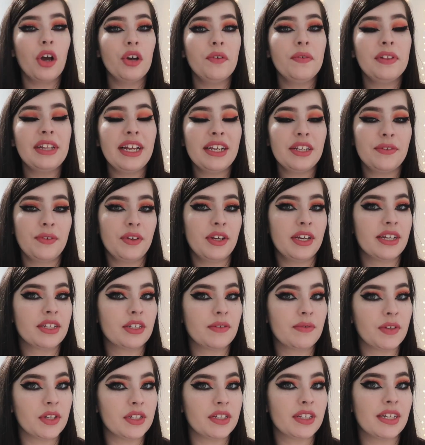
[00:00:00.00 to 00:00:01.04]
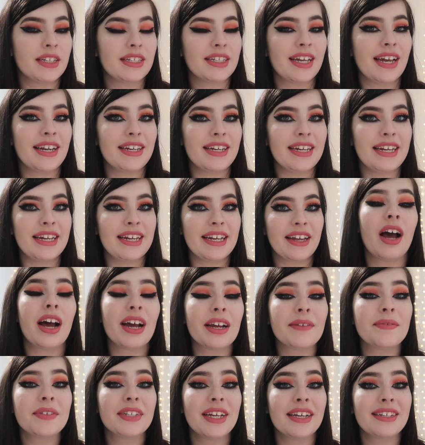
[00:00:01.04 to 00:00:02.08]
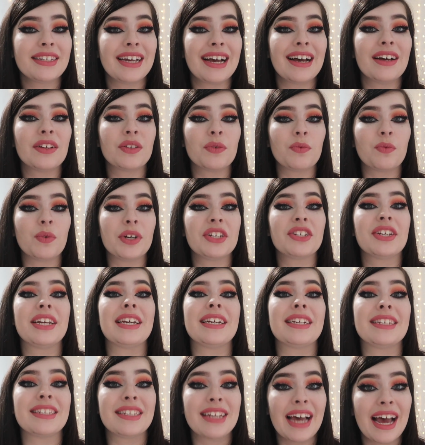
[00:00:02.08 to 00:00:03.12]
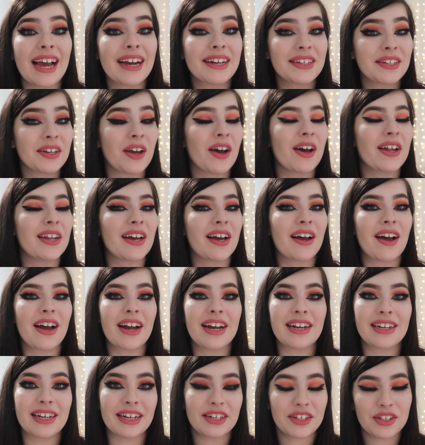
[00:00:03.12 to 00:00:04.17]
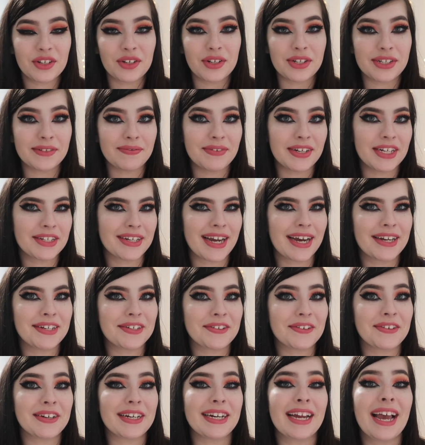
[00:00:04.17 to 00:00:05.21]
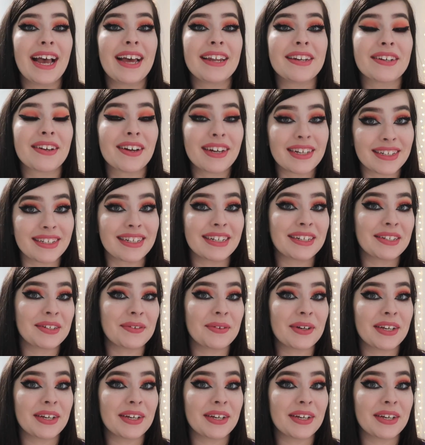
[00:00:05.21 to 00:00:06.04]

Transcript: Over the last few years of using this technique, I've set out which exact colour I like to use for each category and I stick to